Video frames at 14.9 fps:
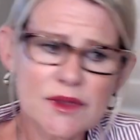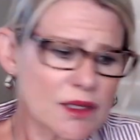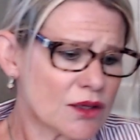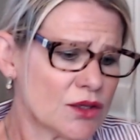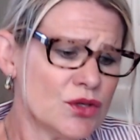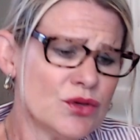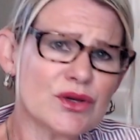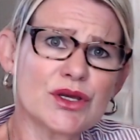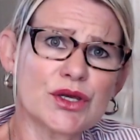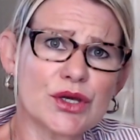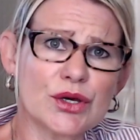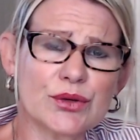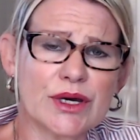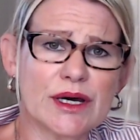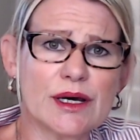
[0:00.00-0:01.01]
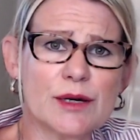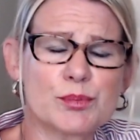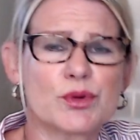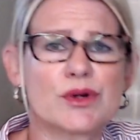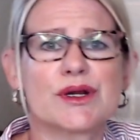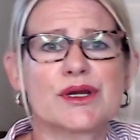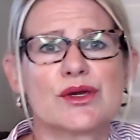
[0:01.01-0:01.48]
You can go to
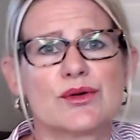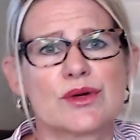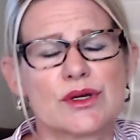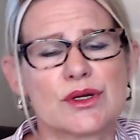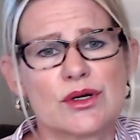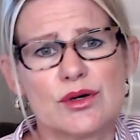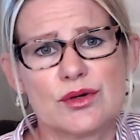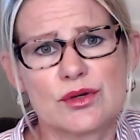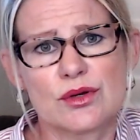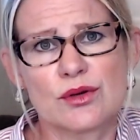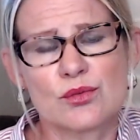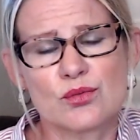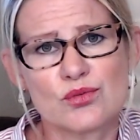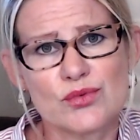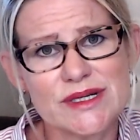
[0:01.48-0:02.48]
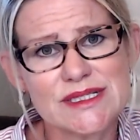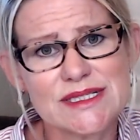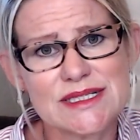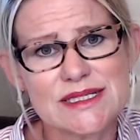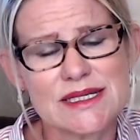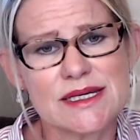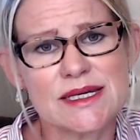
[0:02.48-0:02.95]
Upwork, you can go to
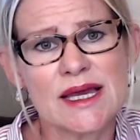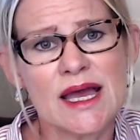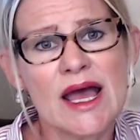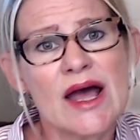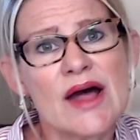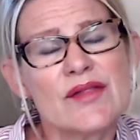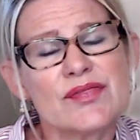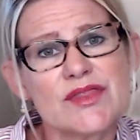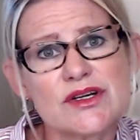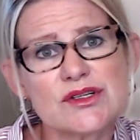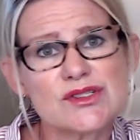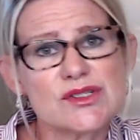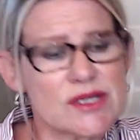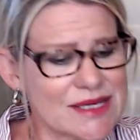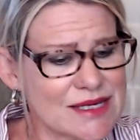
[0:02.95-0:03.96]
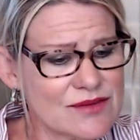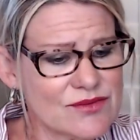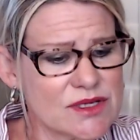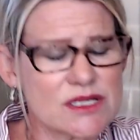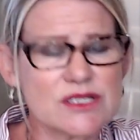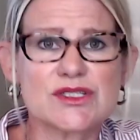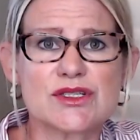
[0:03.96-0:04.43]
Reedsy. There's even
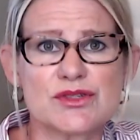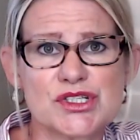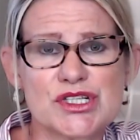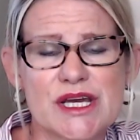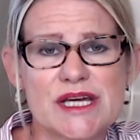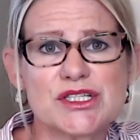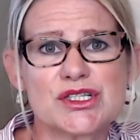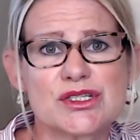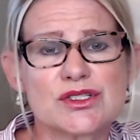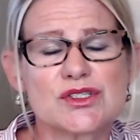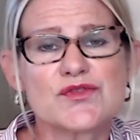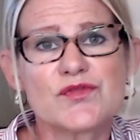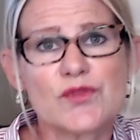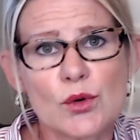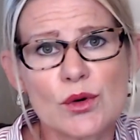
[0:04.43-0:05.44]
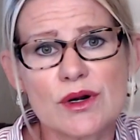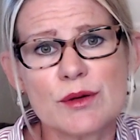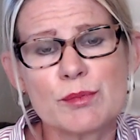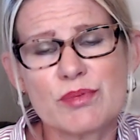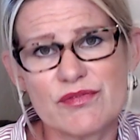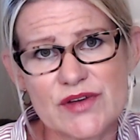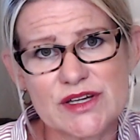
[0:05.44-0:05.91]
associations for
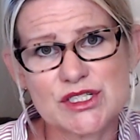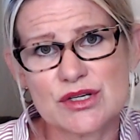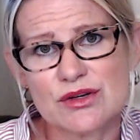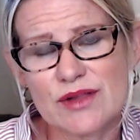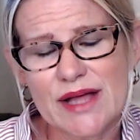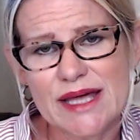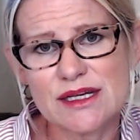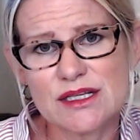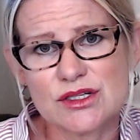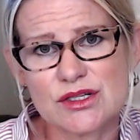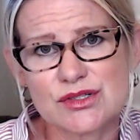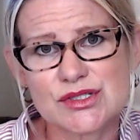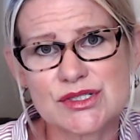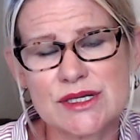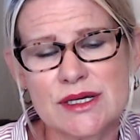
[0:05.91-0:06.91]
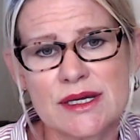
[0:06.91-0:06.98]
professional editors.